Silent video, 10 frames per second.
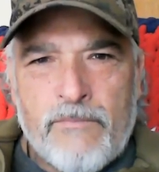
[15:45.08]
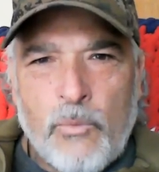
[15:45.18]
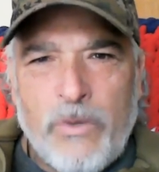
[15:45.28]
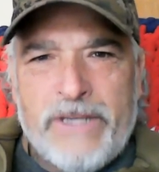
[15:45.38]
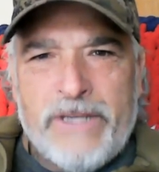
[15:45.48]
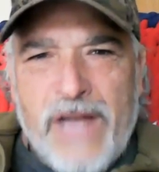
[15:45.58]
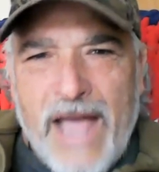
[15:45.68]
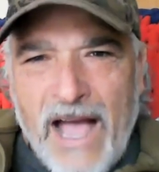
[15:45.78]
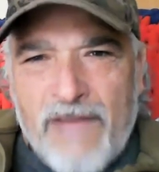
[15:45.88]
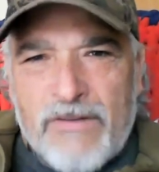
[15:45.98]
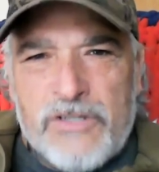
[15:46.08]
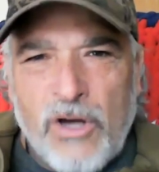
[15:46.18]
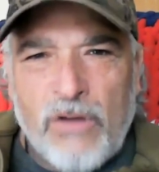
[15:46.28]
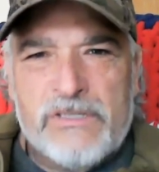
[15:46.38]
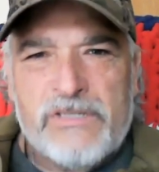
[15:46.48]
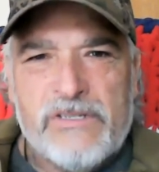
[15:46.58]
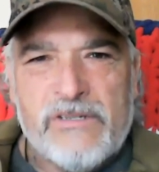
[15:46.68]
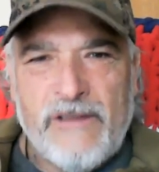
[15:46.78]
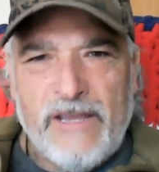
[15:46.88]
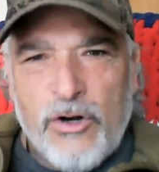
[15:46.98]
We should have adults
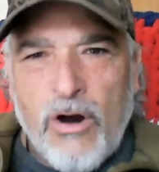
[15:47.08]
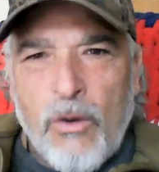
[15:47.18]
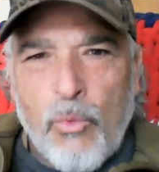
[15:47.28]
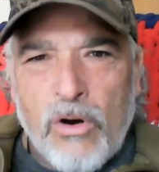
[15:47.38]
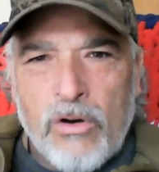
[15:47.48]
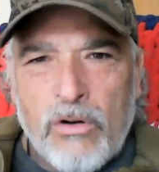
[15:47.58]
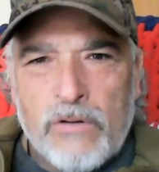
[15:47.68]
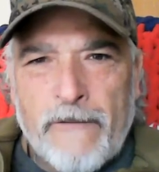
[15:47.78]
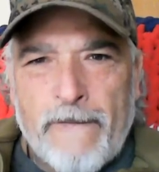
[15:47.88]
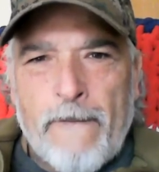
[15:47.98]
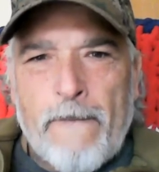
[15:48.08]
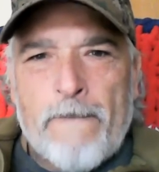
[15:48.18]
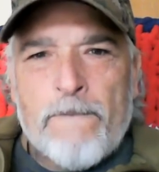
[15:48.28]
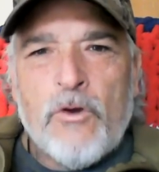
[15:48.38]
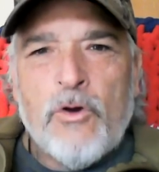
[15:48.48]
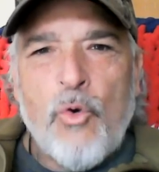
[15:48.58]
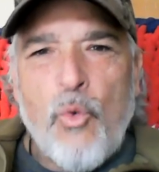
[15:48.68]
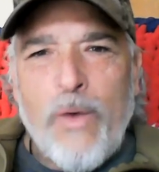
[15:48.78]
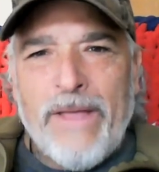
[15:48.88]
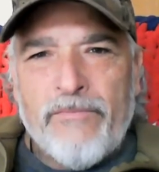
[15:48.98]
in our world who,
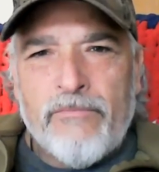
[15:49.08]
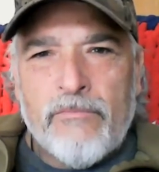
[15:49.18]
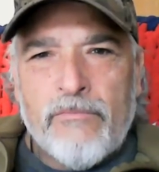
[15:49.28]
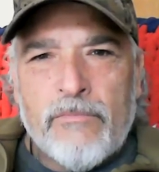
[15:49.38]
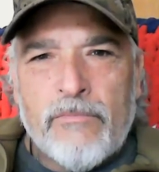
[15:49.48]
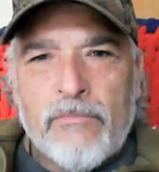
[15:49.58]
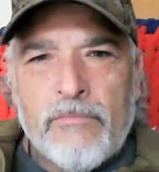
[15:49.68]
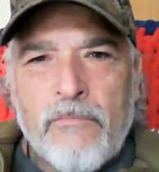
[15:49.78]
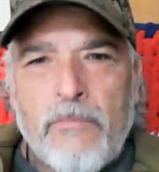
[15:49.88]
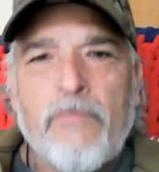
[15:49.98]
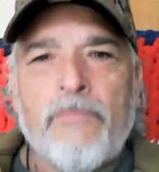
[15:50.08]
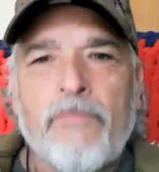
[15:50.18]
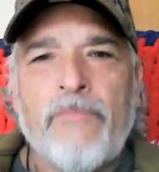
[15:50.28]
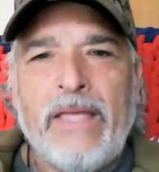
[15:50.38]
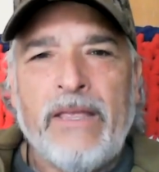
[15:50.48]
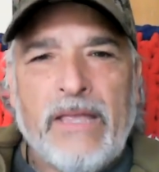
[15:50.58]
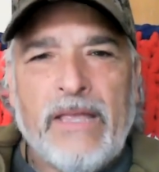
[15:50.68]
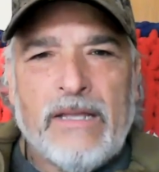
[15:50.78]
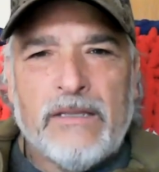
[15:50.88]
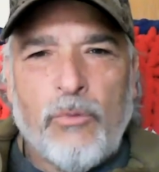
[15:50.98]
when they,
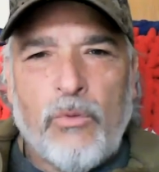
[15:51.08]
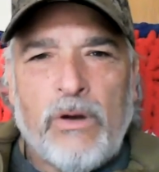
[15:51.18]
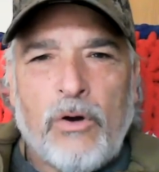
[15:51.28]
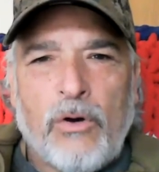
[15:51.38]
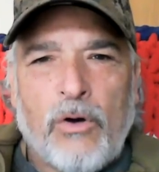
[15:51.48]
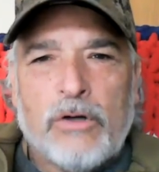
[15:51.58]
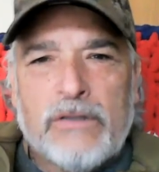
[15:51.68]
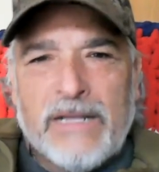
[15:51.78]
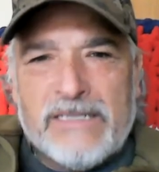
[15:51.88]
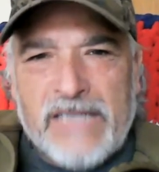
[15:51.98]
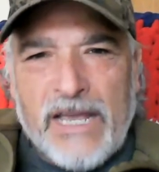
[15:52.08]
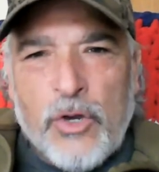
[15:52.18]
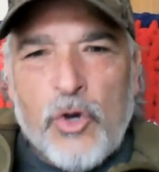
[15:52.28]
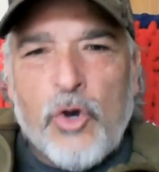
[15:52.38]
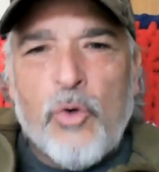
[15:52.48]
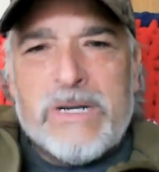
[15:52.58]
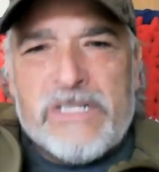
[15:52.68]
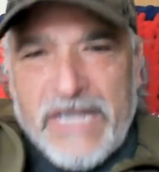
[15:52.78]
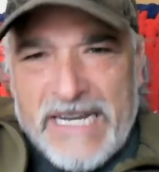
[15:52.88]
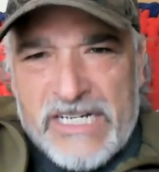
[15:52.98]
or let's say, who
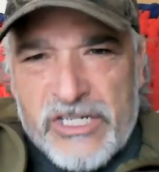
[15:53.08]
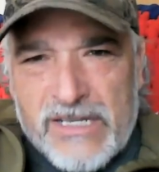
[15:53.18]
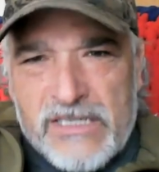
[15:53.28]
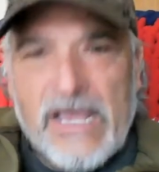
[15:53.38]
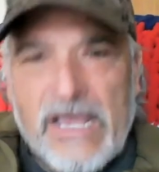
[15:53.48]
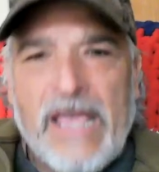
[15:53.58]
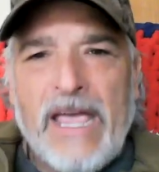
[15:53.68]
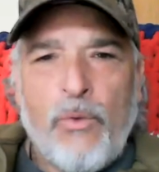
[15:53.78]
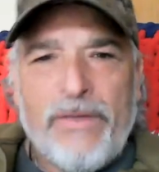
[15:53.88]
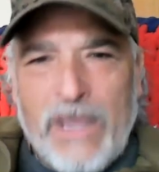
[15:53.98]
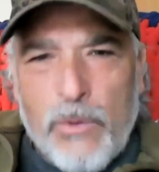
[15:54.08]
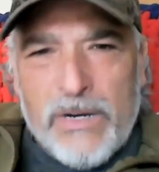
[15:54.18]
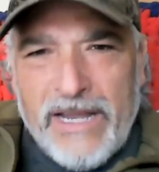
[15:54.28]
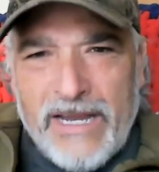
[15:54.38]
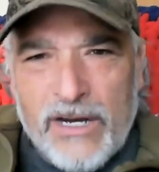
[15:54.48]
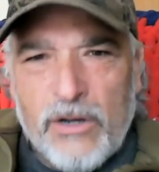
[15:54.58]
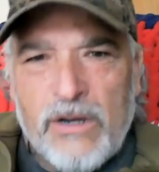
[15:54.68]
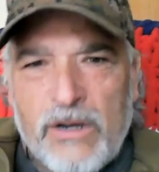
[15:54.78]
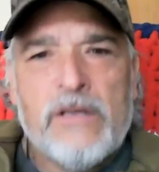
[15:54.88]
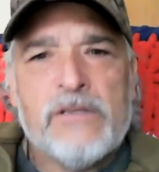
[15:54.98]
would teach this, and when they would
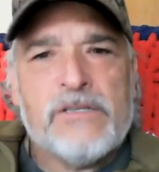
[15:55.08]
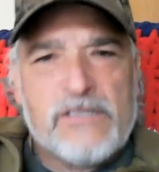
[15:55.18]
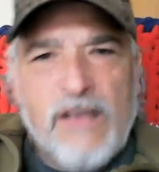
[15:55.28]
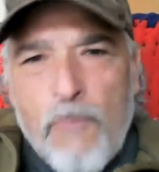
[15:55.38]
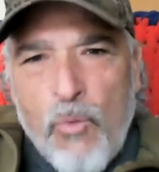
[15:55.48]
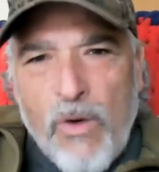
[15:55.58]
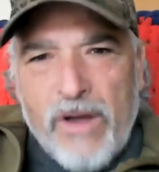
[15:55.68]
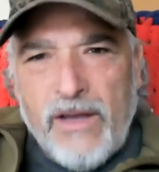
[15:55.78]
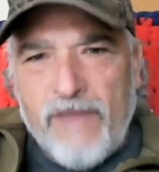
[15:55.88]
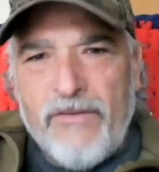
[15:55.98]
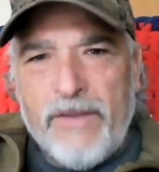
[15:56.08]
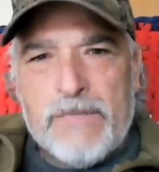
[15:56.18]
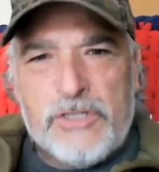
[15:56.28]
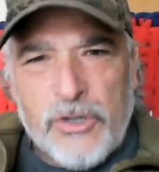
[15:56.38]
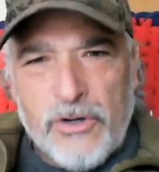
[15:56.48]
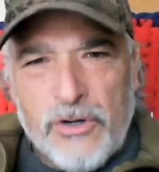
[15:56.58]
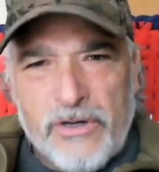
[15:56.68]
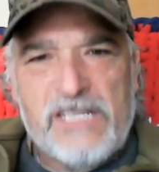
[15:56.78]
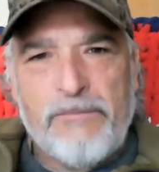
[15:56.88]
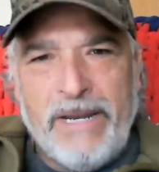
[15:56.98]
hear someone of immaturity
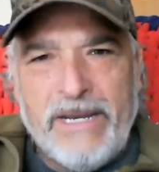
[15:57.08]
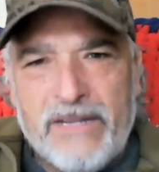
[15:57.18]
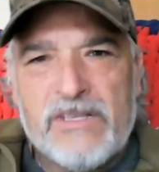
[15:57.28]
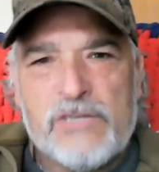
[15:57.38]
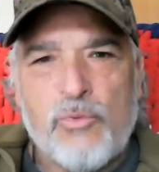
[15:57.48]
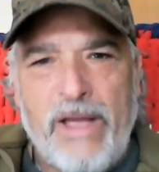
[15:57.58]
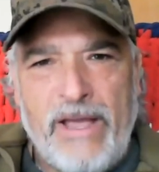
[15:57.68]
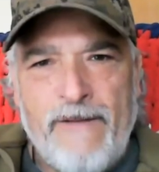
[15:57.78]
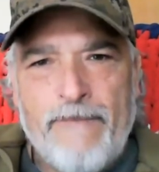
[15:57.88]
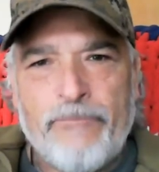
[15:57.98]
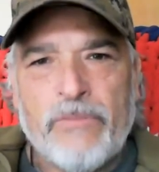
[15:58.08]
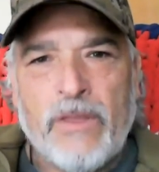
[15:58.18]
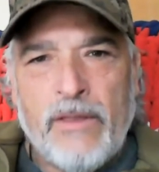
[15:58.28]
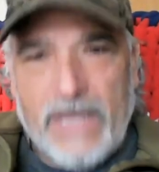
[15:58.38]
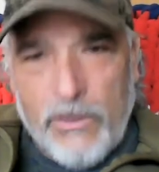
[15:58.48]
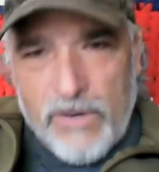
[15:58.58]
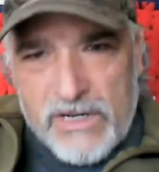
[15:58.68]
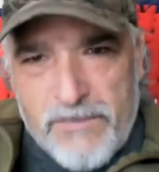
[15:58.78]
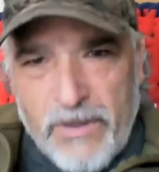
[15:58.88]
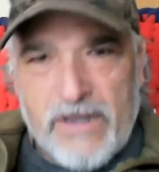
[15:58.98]
speaking in this way, they would
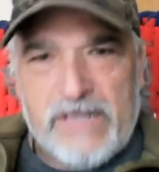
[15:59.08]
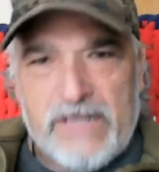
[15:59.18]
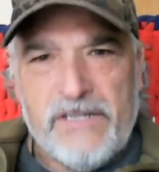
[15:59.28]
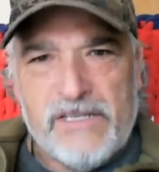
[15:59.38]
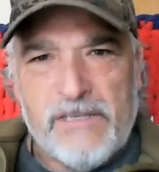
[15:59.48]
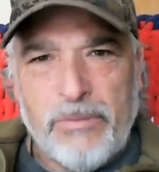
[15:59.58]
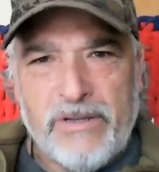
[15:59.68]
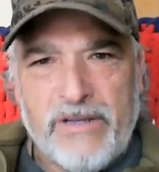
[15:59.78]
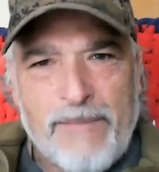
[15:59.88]
experience discipline.